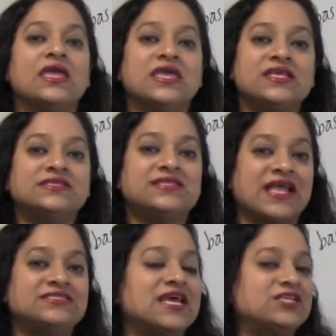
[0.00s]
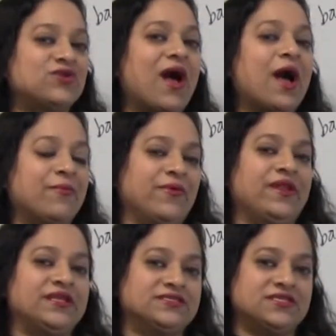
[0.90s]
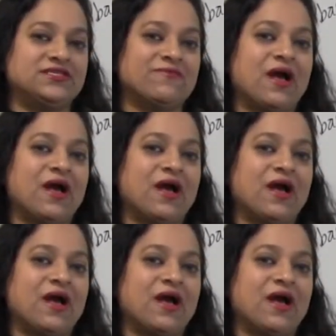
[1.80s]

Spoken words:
is that central operating system,